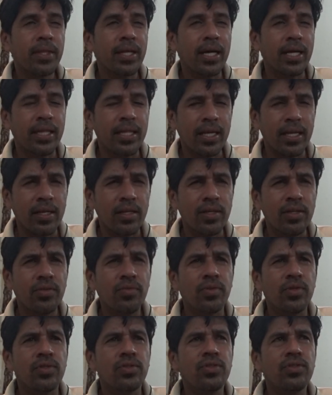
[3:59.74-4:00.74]
I think it
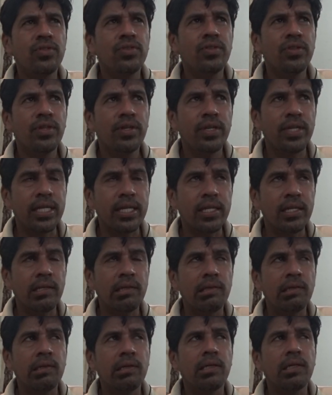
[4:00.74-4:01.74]
was
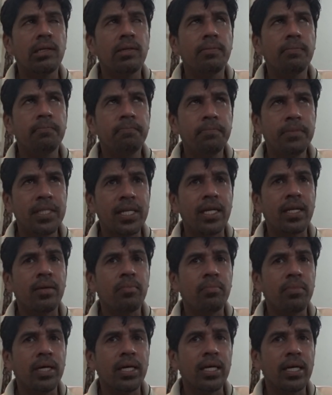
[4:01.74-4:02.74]
set up
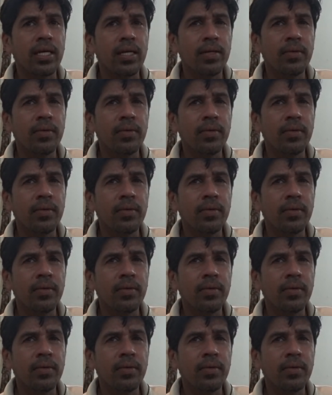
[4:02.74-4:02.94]
by